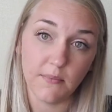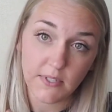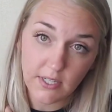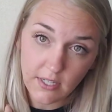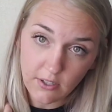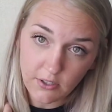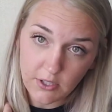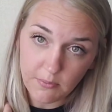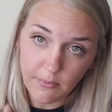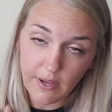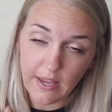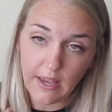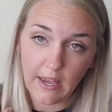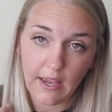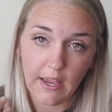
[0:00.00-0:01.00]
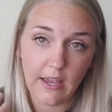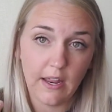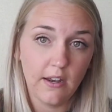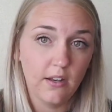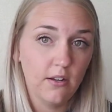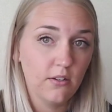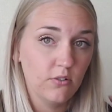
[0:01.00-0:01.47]
tilt my
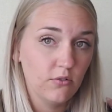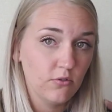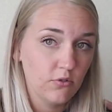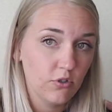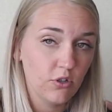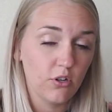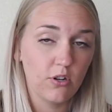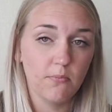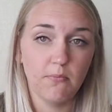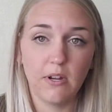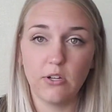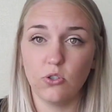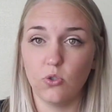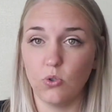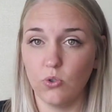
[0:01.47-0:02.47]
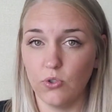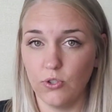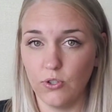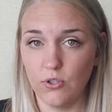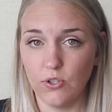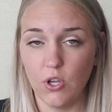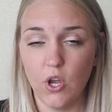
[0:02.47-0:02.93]
head, turn my
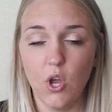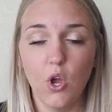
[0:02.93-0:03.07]
shoulders.